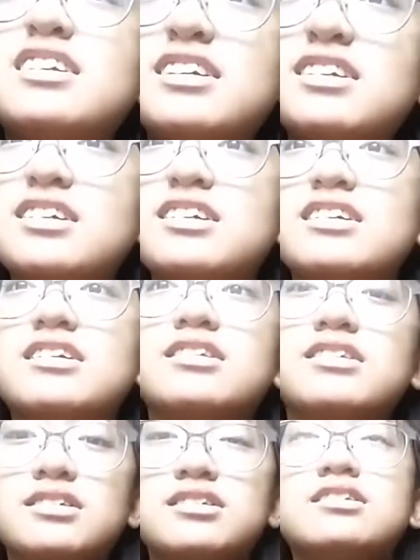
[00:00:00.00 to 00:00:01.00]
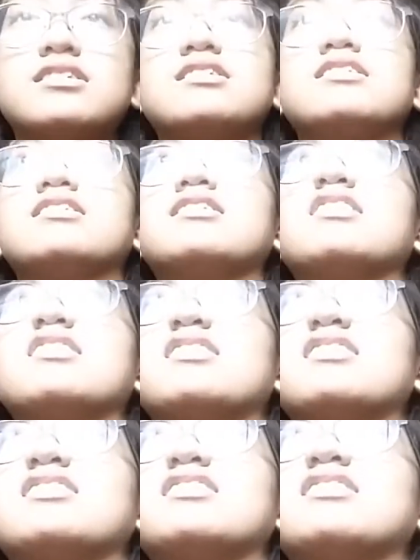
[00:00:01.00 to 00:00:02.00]

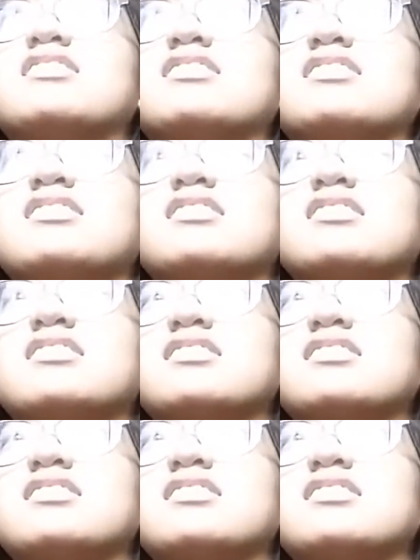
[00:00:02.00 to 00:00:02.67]
(no one is talking)